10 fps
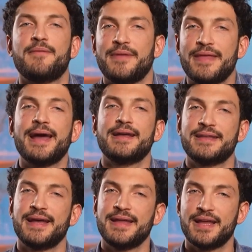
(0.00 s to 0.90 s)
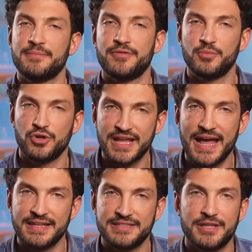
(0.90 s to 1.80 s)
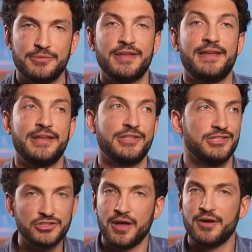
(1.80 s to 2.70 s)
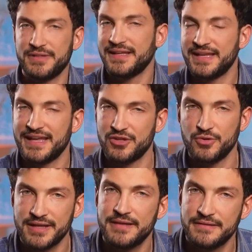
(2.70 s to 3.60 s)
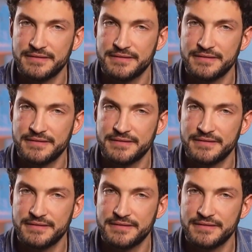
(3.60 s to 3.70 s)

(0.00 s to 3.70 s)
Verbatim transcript: for taste and come from organic substances dissolved in the liquid.